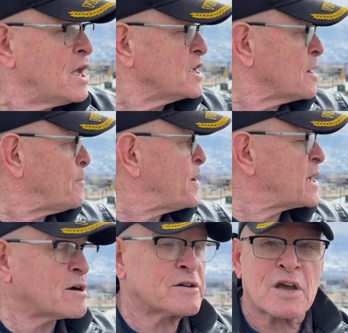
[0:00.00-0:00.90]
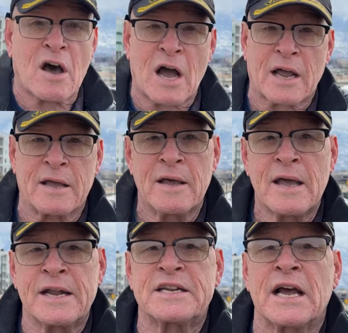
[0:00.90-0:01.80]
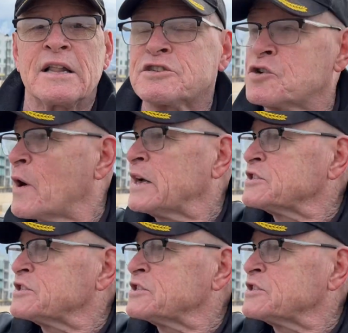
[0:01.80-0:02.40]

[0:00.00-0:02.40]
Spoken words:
you better talk and tell us who else